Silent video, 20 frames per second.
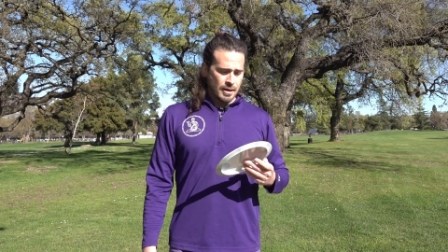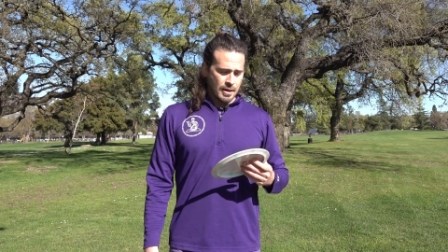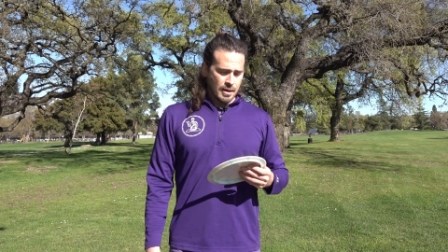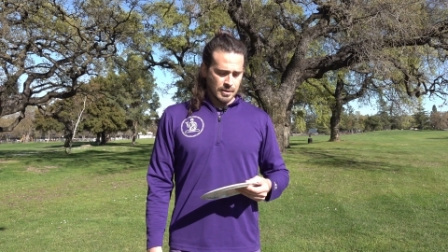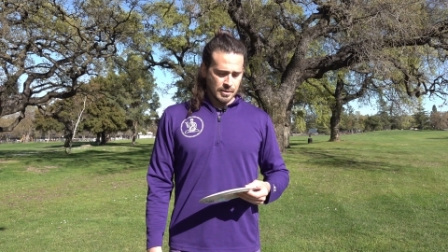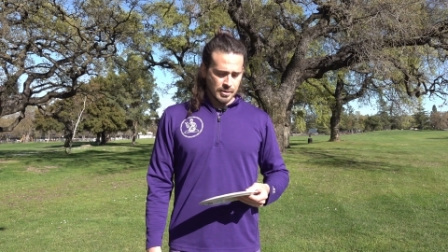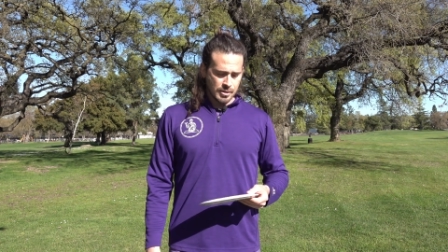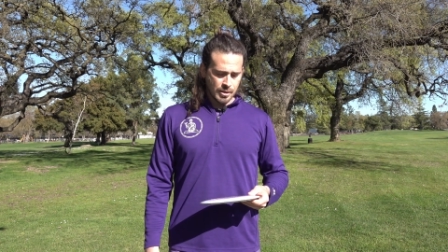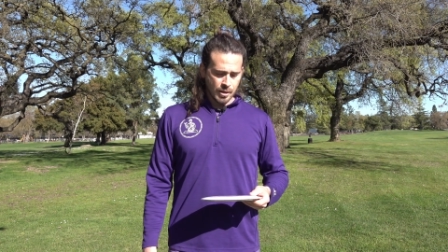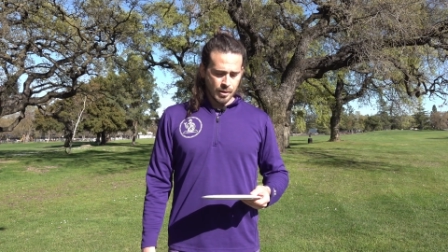
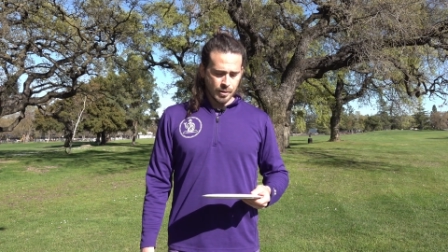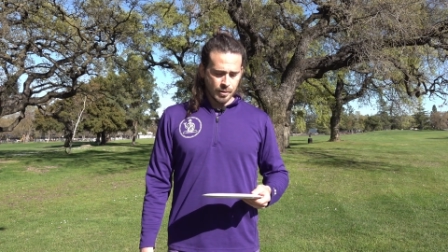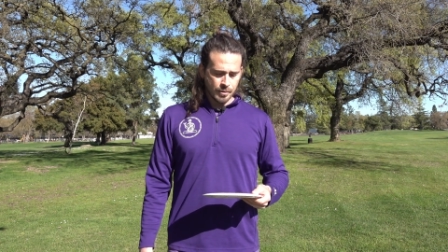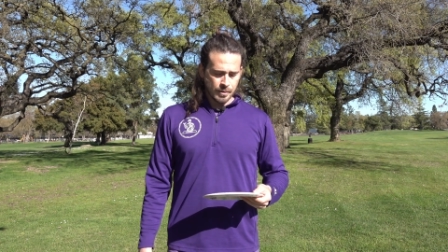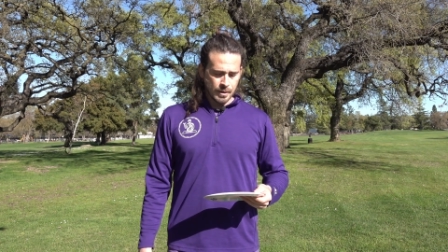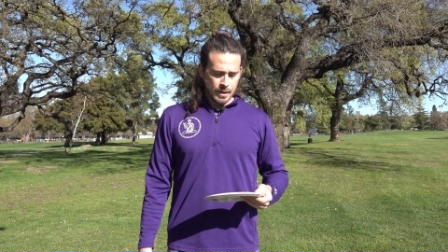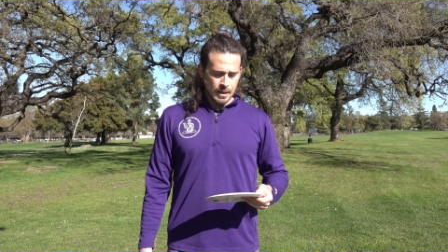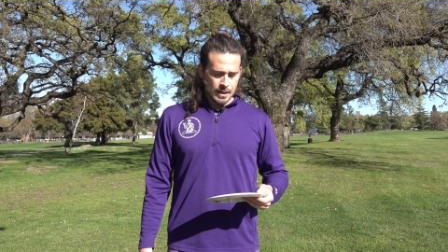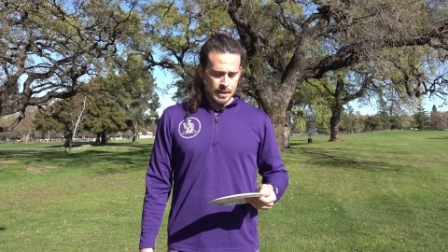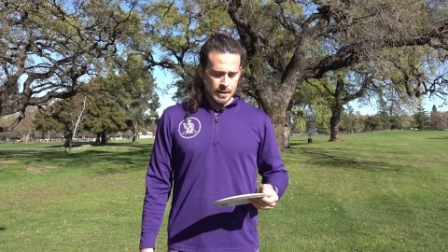And
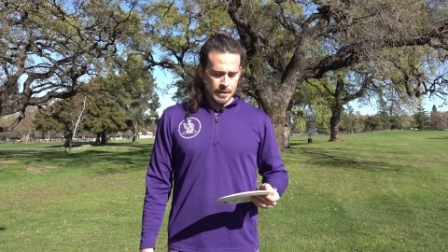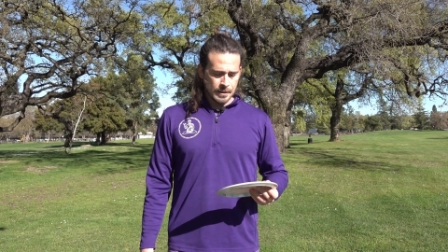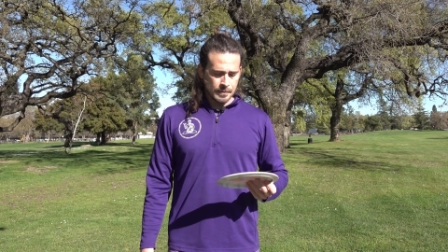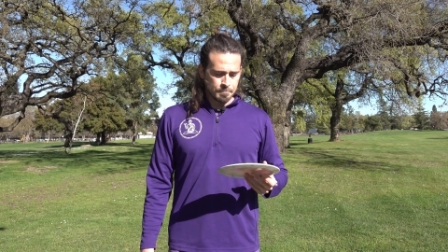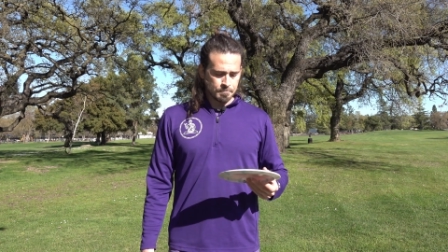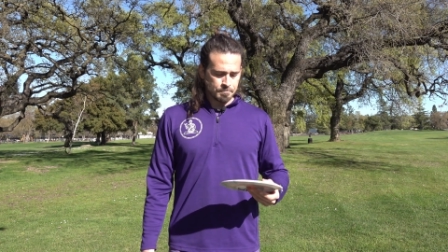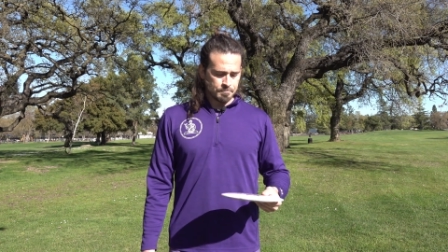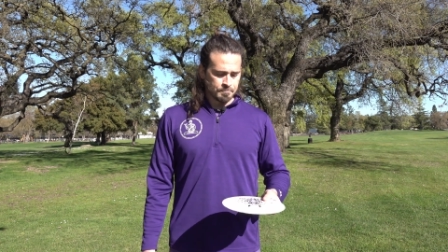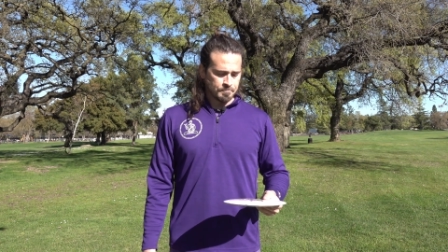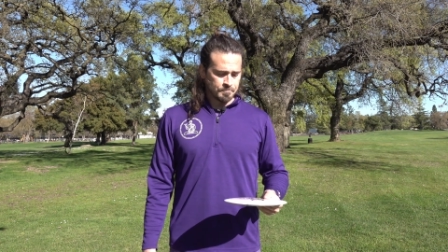
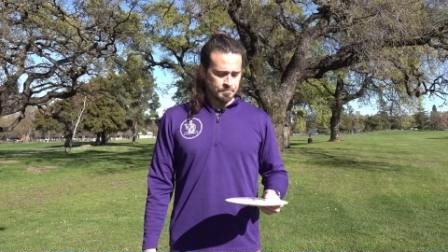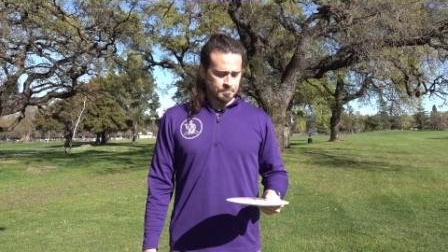so,